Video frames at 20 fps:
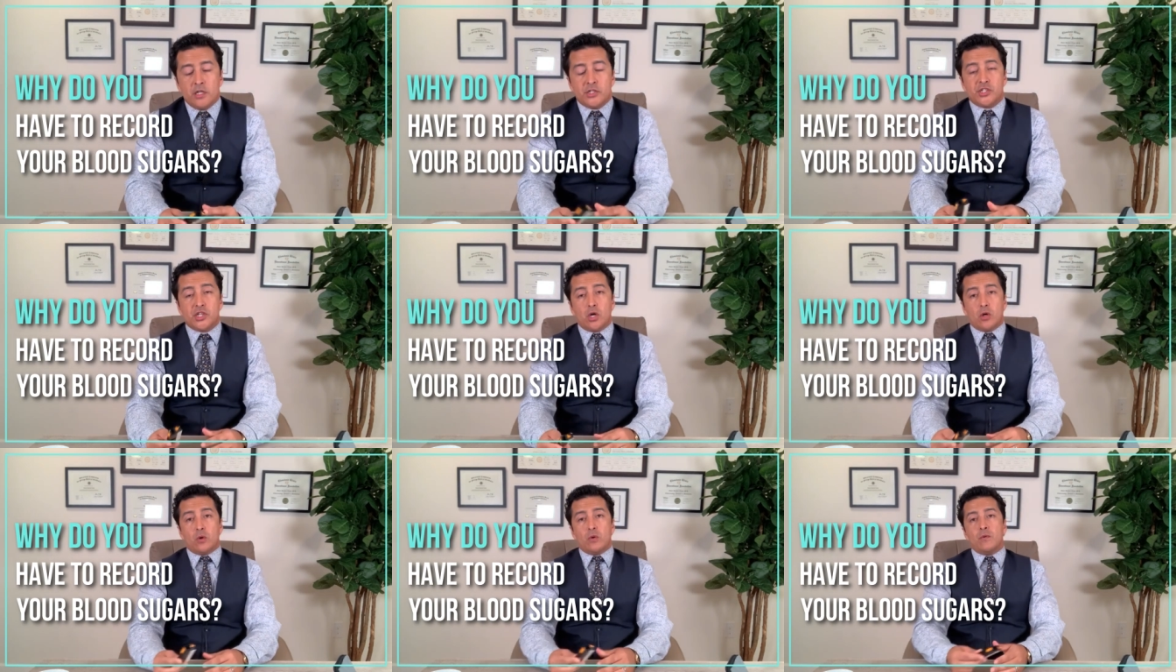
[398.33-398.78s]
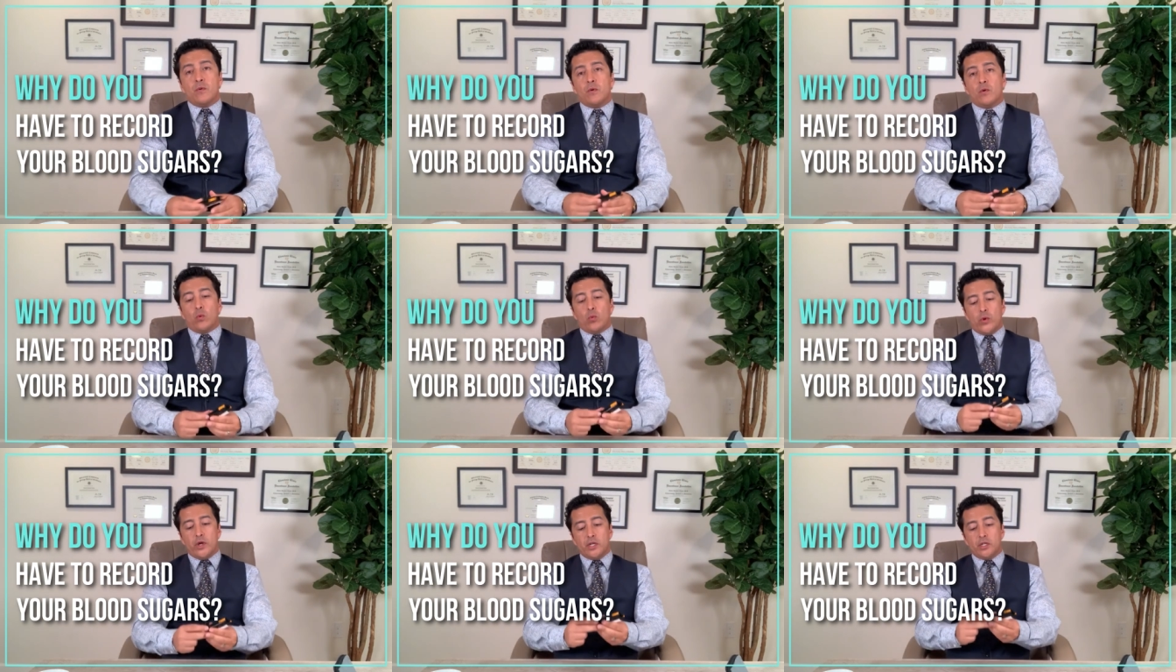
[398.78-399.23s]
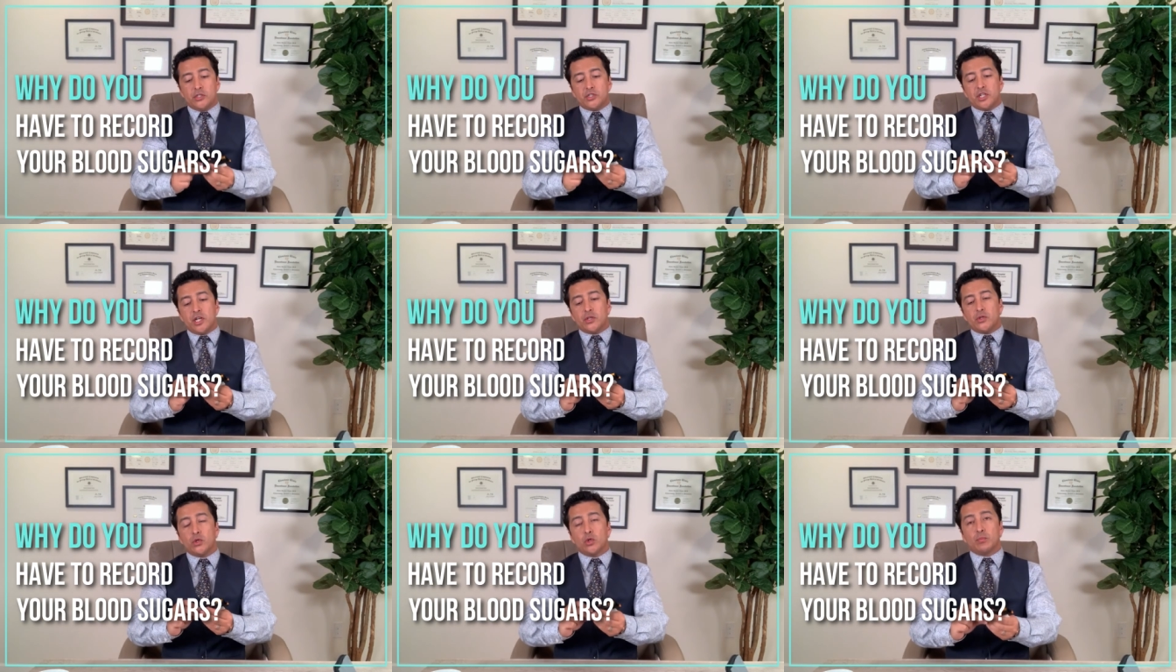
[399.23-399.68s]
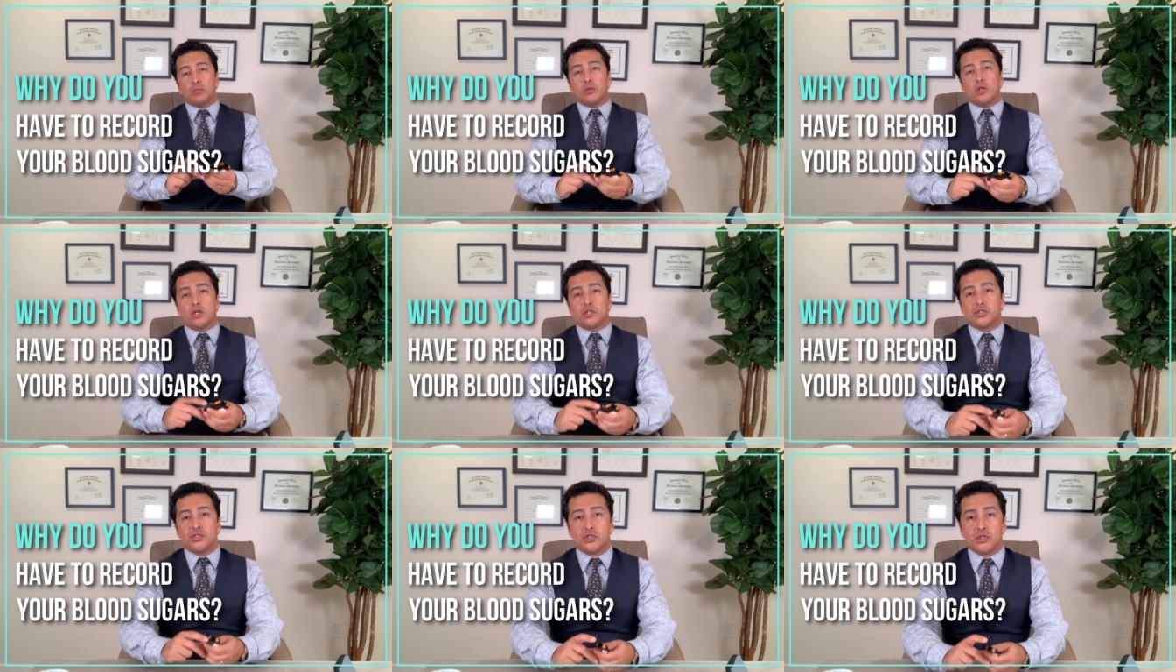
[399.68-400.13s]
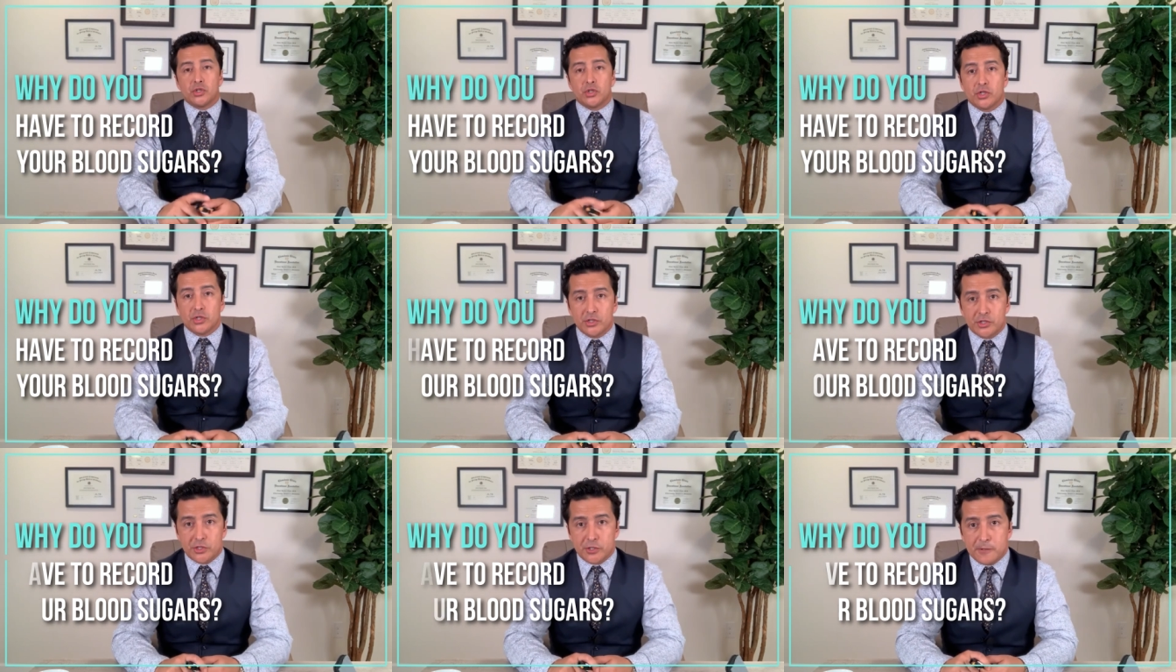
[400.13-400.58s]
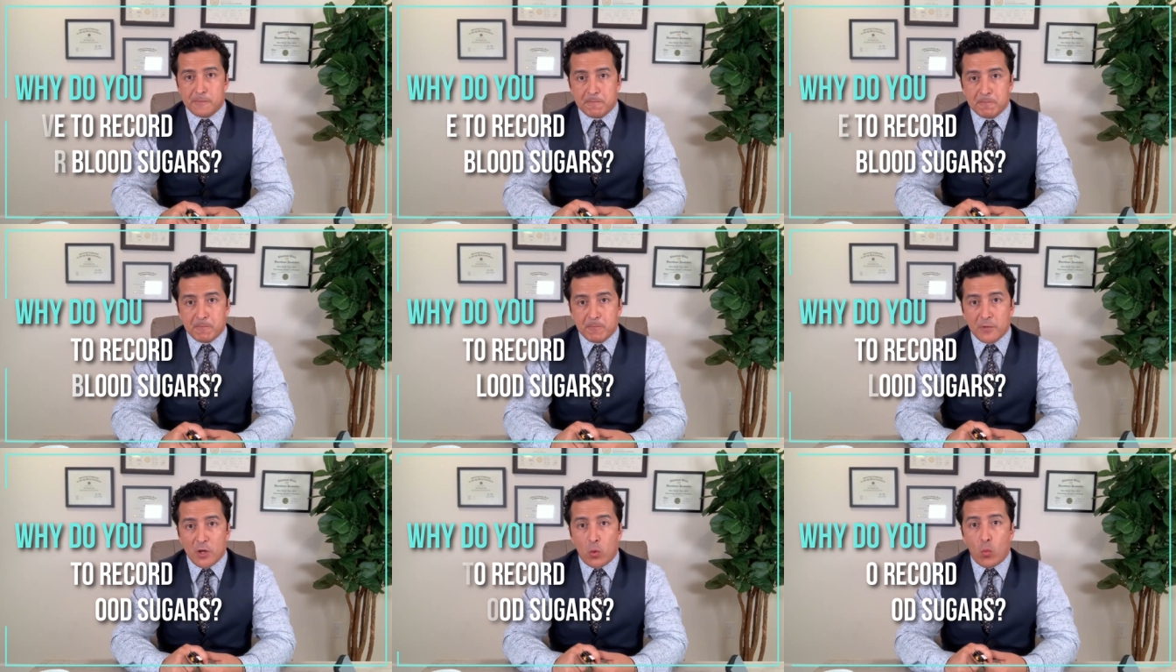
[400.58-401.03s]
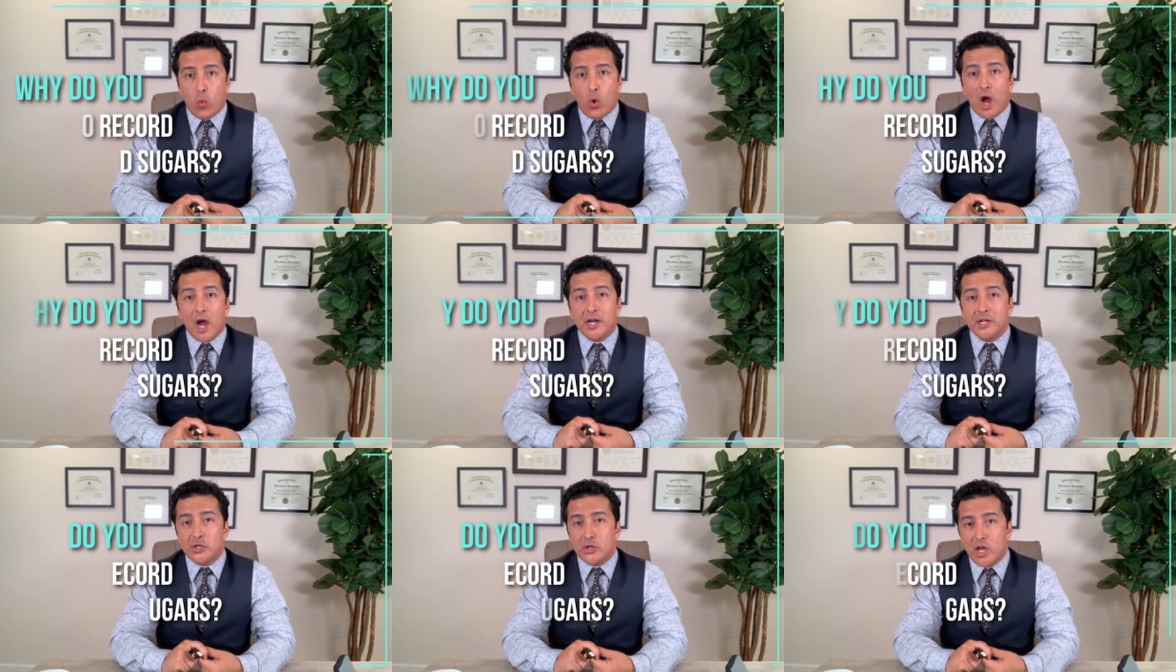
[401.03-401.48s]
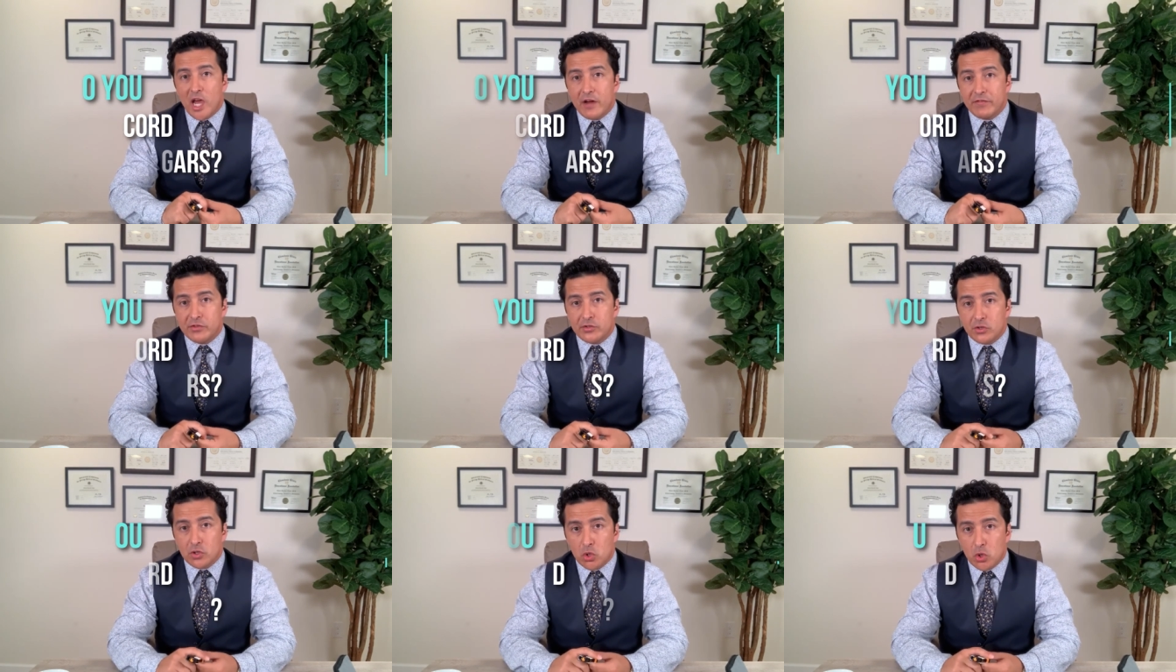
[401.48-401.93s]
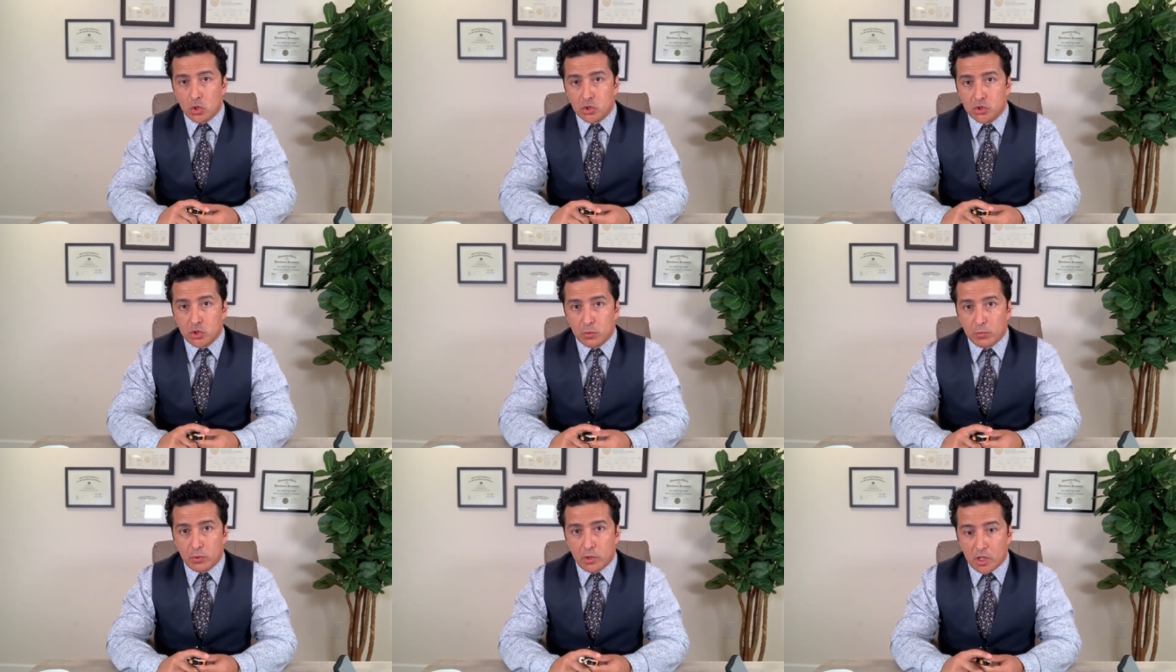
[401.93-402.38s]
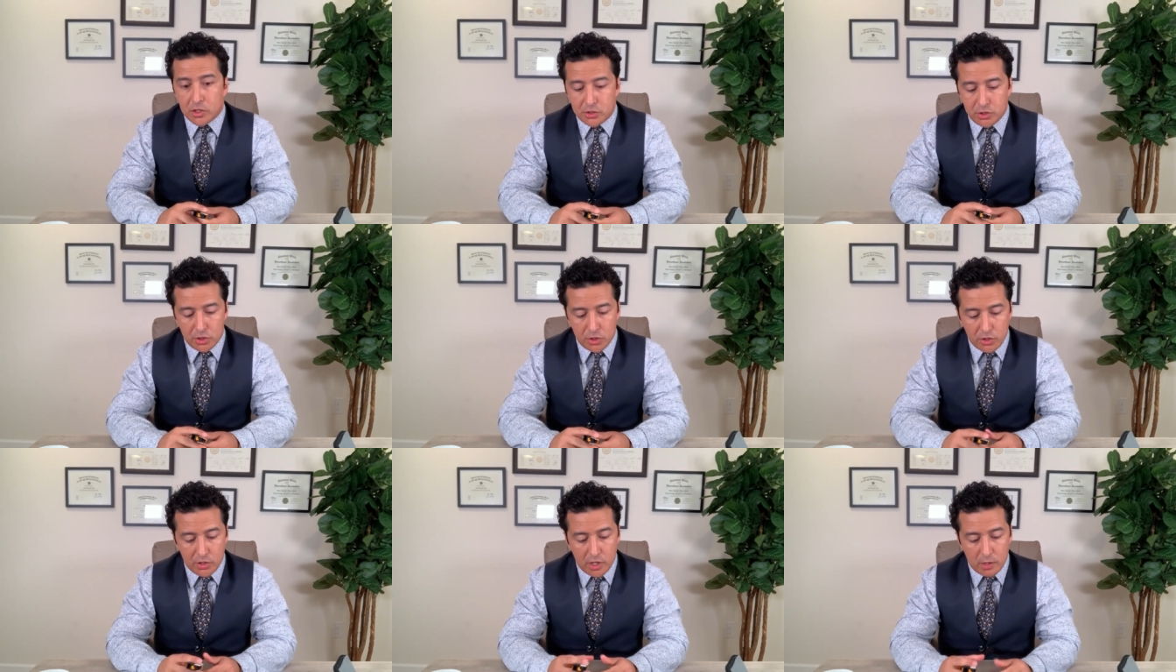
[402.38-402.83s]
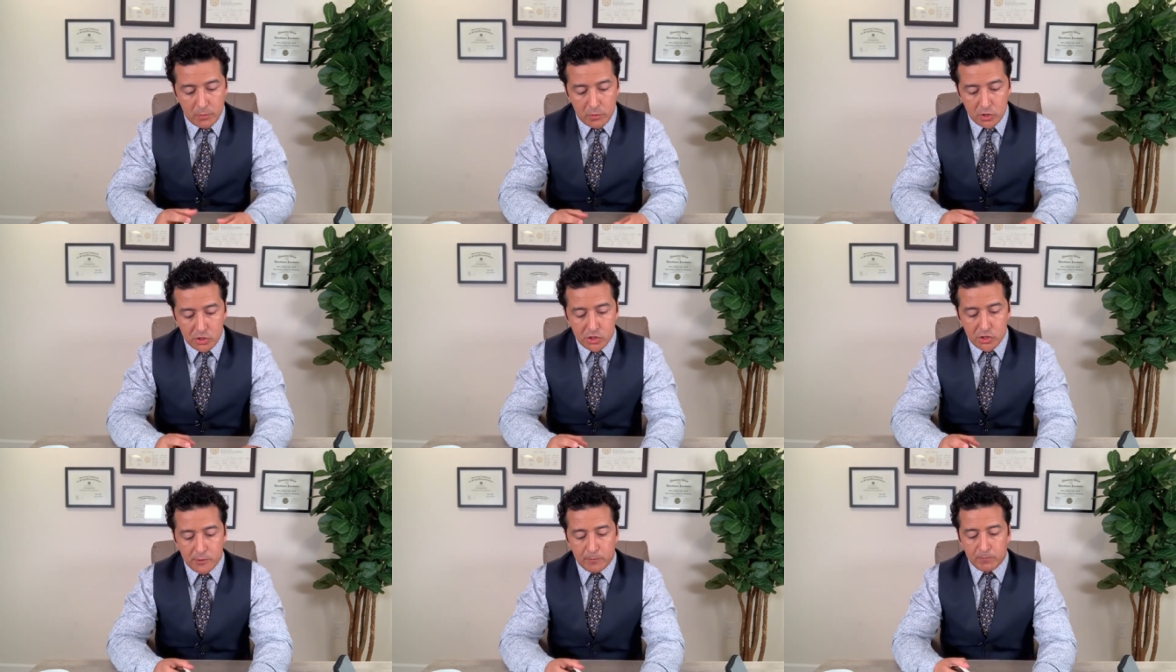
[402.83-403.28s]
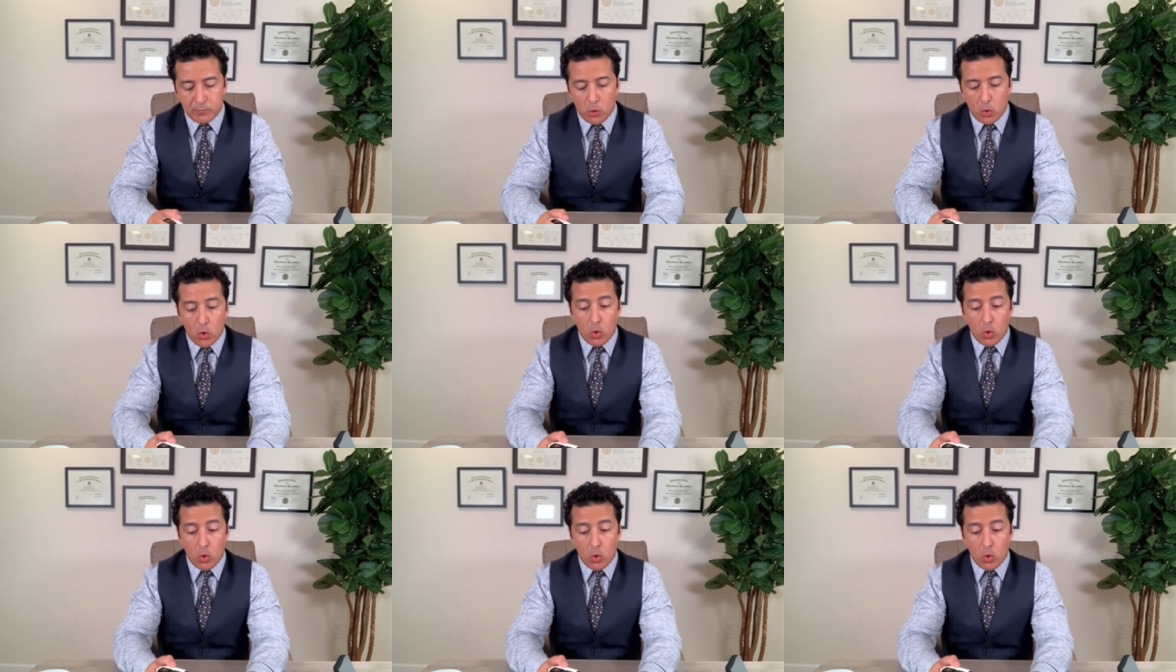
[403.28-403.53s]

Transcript: So when you check your blood sugars, why do you have to record your blood sugar numbers?